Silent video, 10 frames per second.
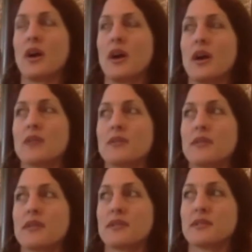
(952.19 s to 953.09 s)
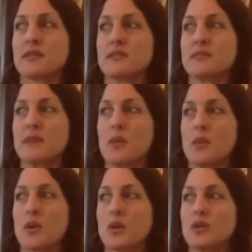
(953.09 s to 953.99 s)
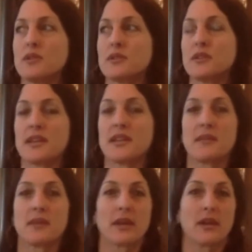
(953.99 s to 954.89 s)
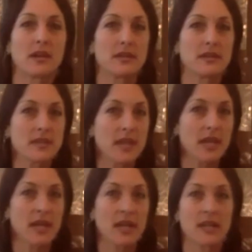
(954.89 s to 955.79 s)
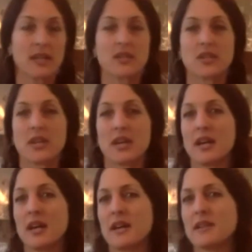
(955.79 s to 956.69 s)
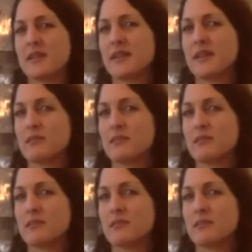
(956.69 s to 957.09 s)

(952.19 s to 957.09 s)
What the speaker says: I don't think this is my world. And then I got on stage, I was like,